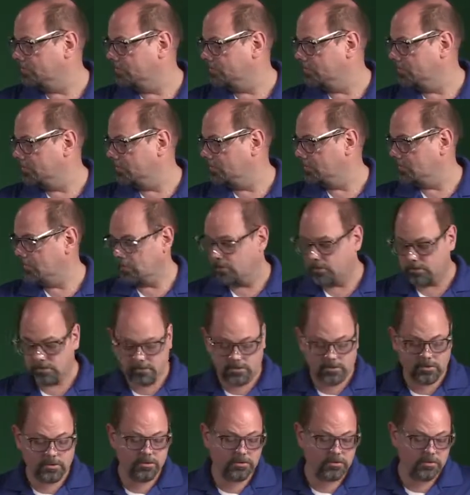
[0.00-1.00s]

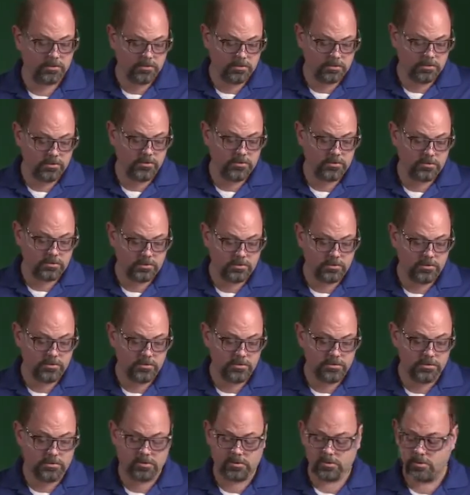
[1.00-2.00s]

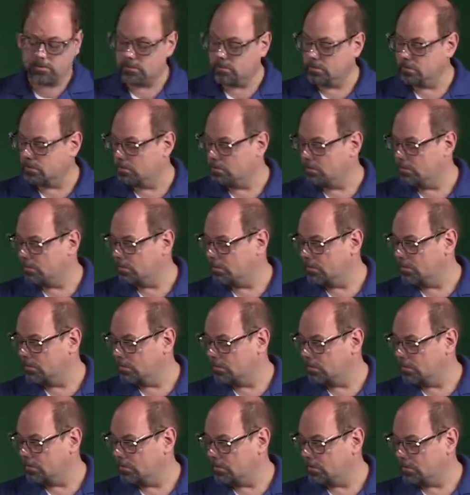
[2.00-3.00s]
The person shown says nothing.